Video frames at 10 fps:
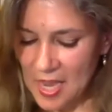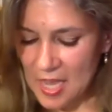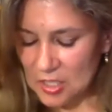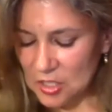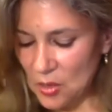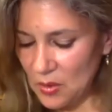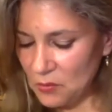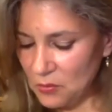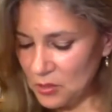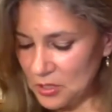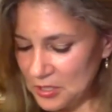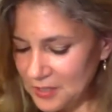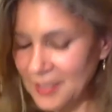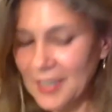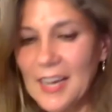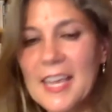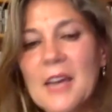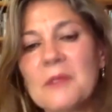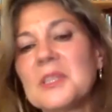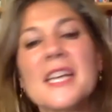so unfortunately, I
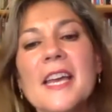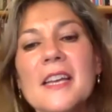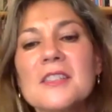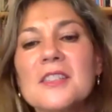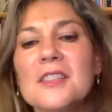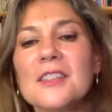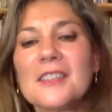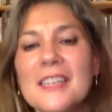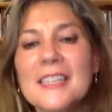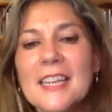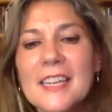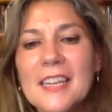can't really answer Elaine.